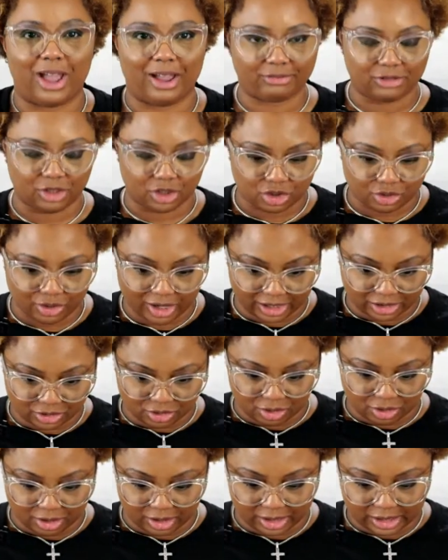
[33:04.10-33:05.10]
you have to
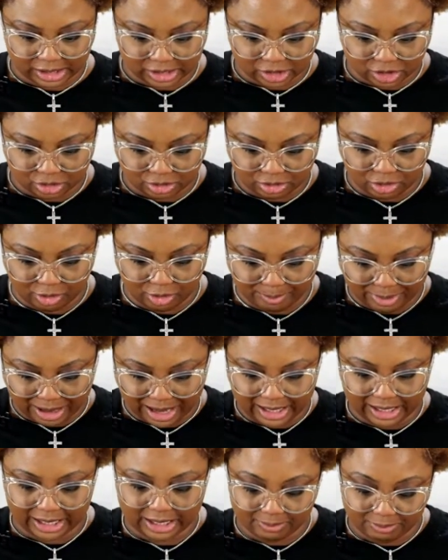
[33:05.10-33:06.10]
stretch, or because your
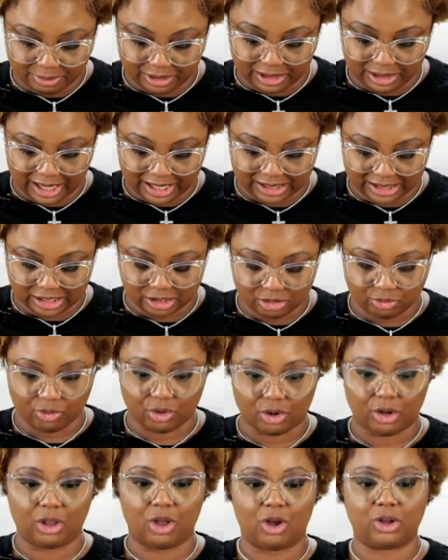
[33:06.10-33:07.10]
body could be like this
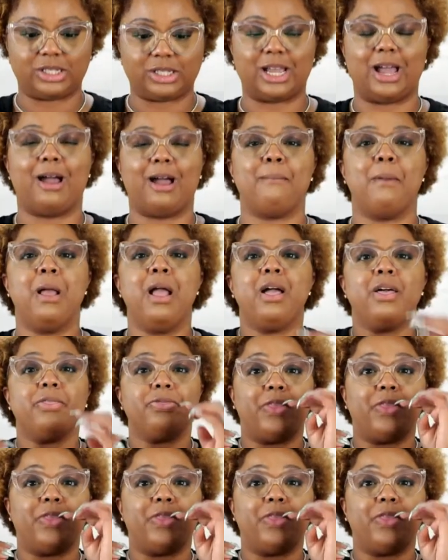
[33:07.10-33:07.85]
for a long time.